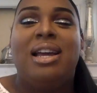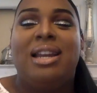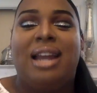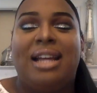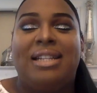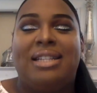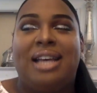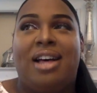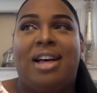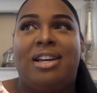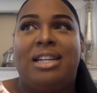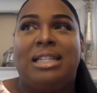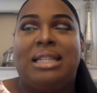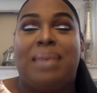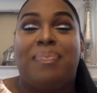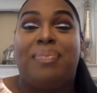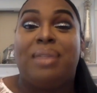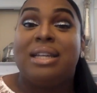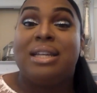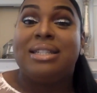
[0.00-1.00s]
not tell you
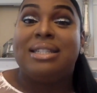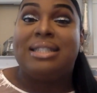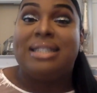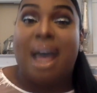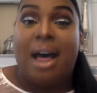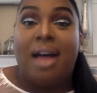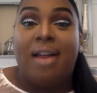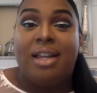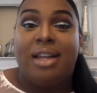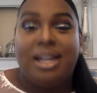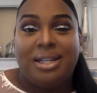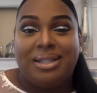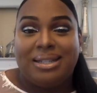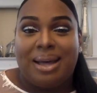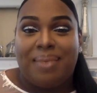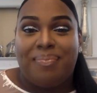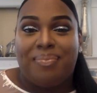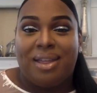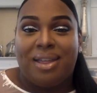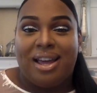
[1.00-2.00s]
something, sell you
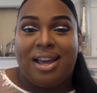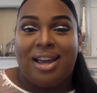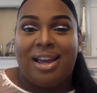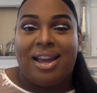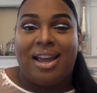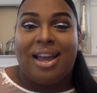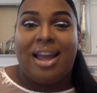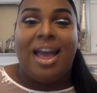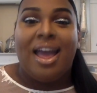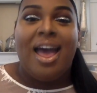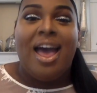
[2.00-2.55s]
something,